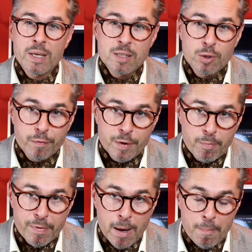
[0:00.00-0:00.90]
easy to
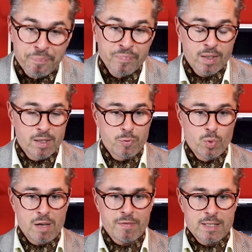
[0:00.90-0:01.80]
flip them. If you
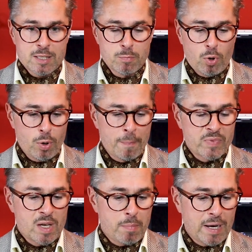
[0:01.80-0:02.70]
have
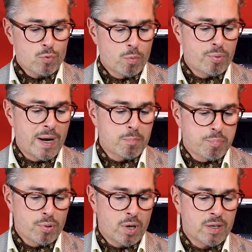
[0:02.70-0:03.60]
a micro brand
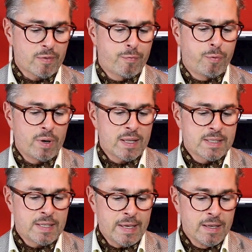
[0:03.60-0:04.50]
product for,
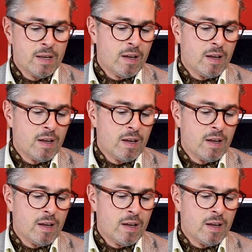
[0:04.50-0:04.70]
let's say,